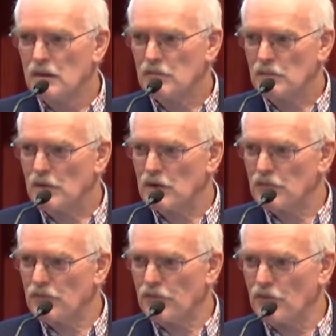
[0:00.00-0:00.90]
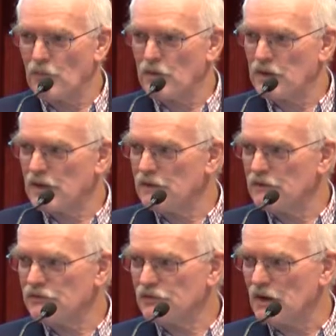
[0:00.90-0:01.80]
we might have the third one again
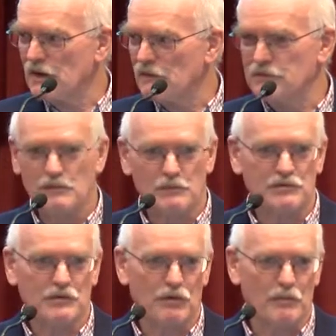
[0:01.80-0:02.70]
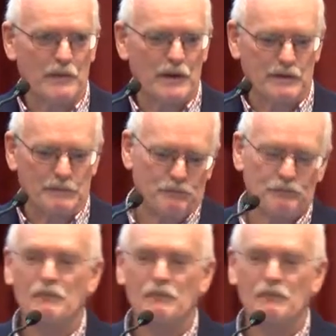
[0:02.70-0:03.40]
in Australia, to which you'll all be welcome.